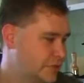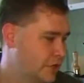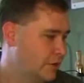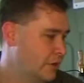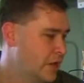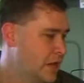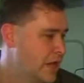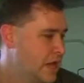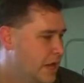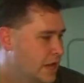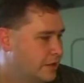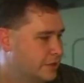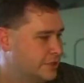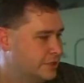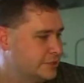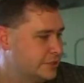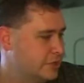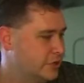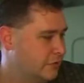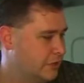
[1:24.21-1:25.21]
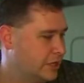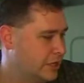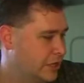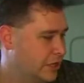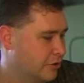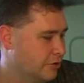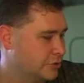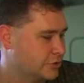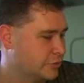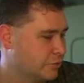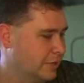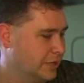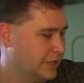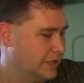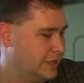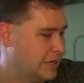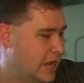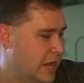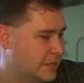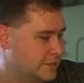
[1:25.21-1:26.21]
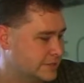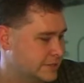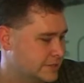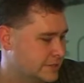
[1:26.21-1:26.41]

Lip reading: So this unit here is really not